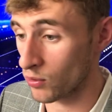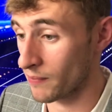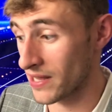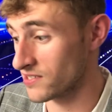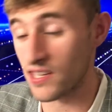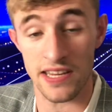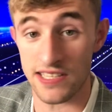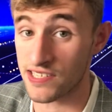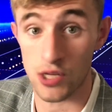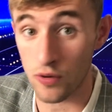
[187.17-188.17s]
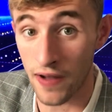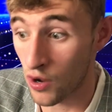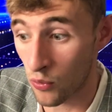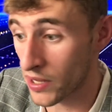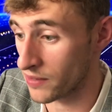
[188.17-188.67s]
Man City still without a
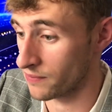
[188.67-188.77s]
win.